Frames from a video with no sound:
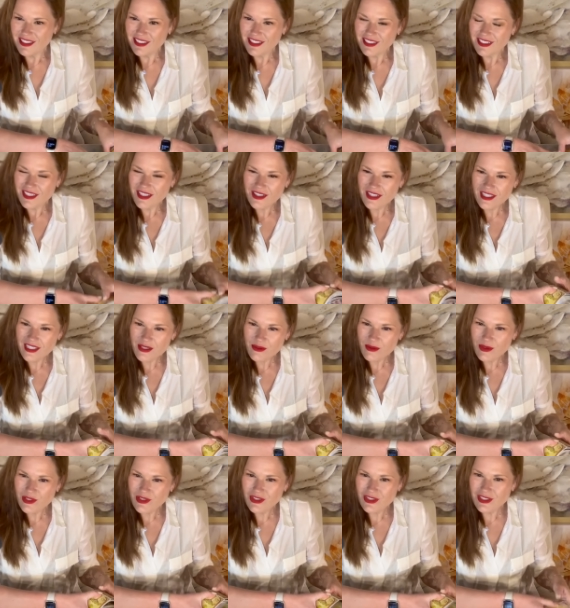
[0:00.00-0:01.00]
I think it
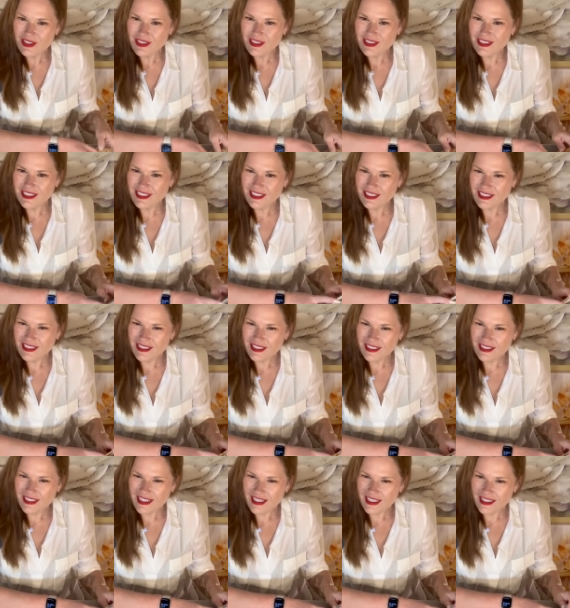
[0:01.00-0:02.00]
was D
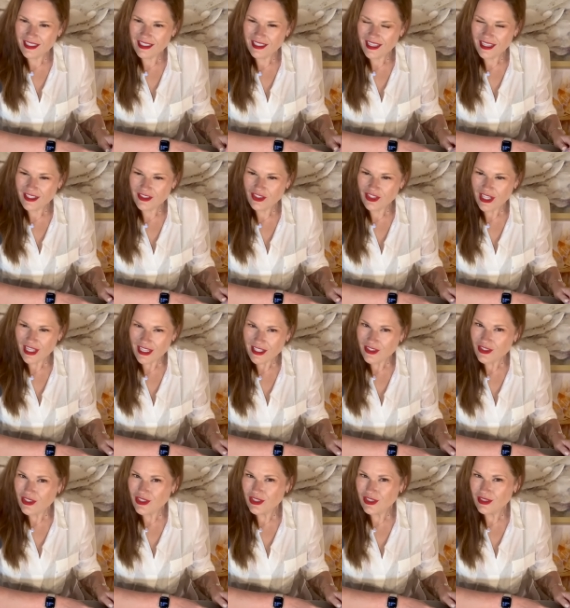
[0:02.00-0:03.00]
E A H
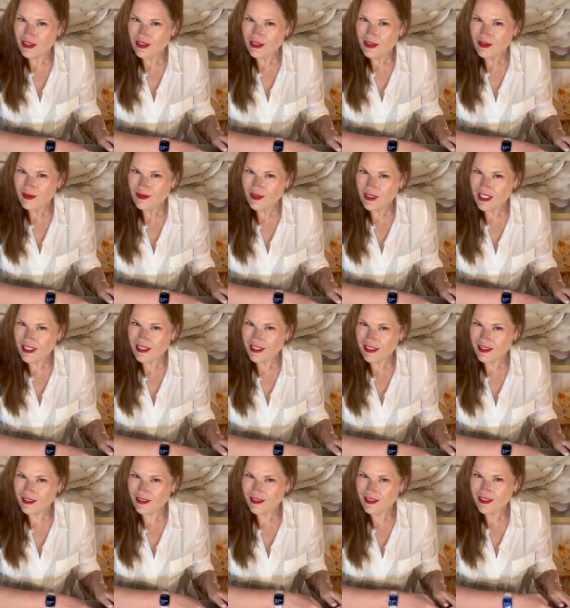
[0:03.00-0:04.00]
H V I
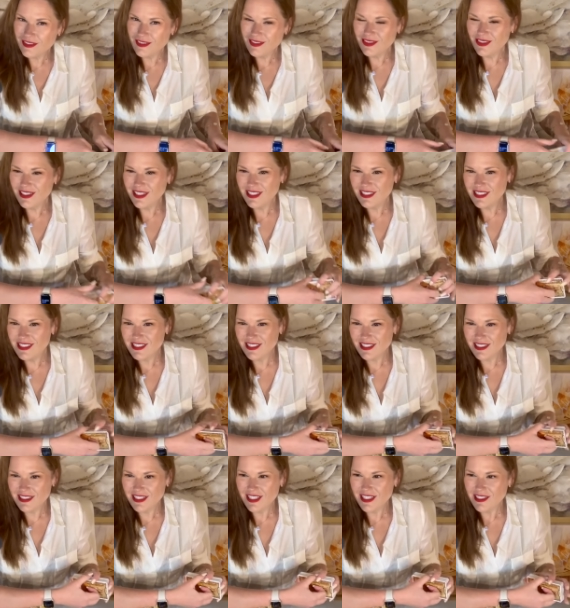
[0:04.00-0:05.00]
L, and it's
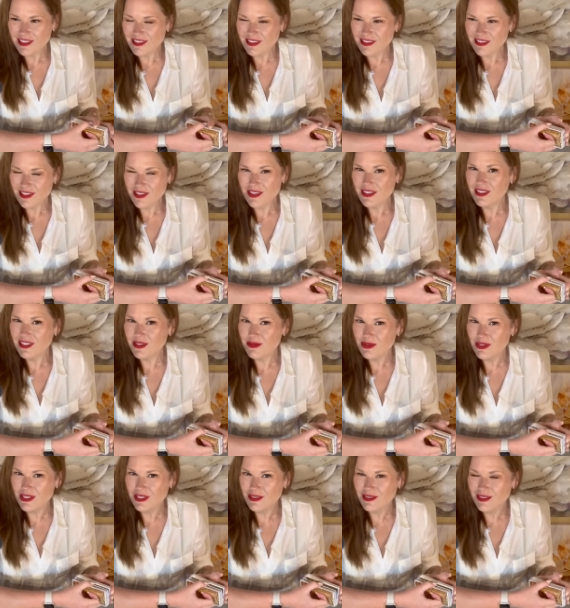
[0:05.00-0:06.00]
like that. I think that
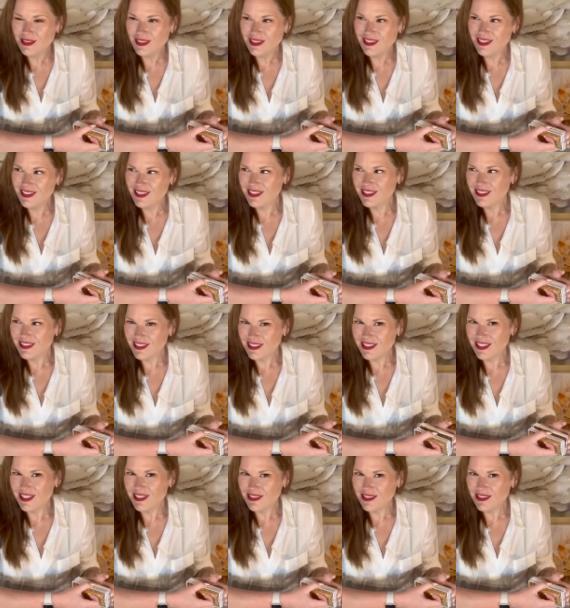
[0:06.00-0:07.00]
was it like
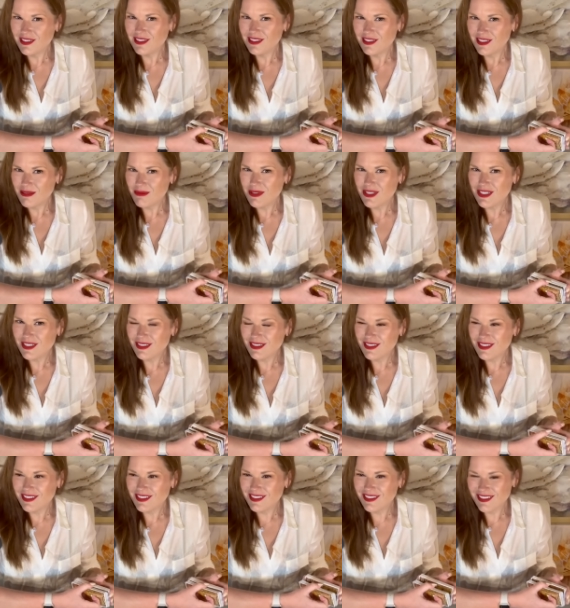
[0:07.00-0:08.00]
that. That makes a lot
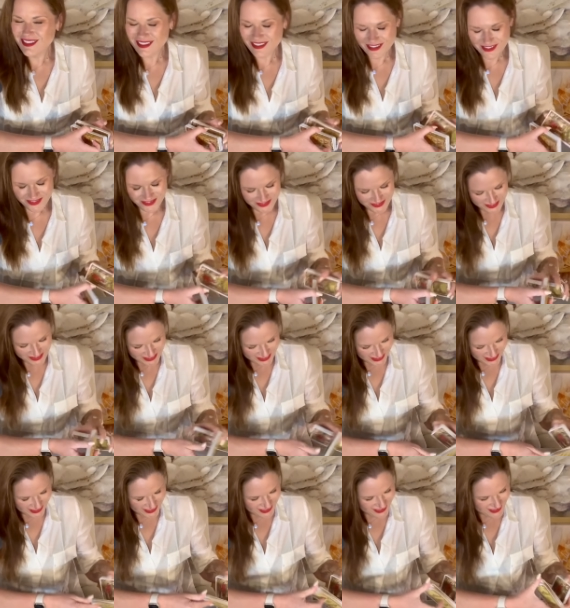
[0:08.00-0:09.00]
of sense. So
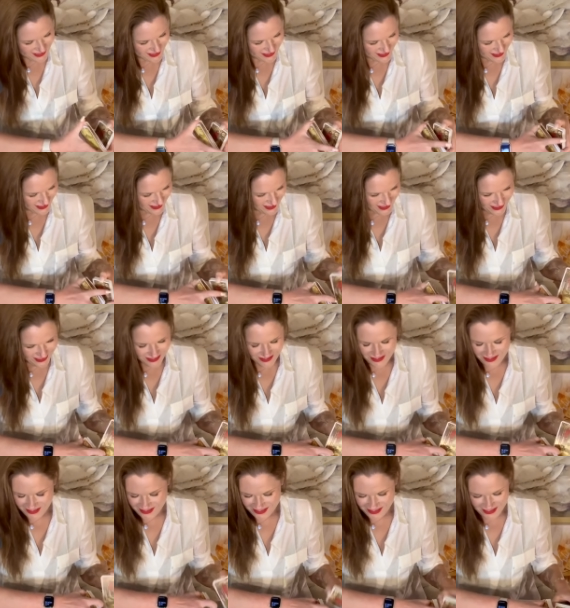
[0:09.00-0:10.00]
let's see that.
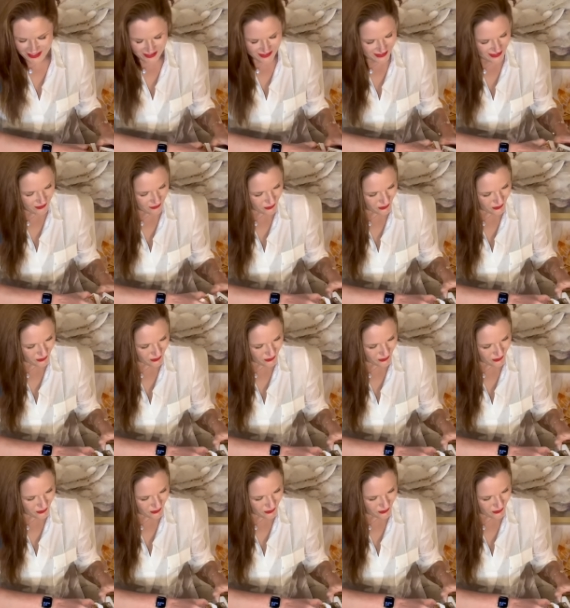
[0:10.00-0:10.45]
Let's see that D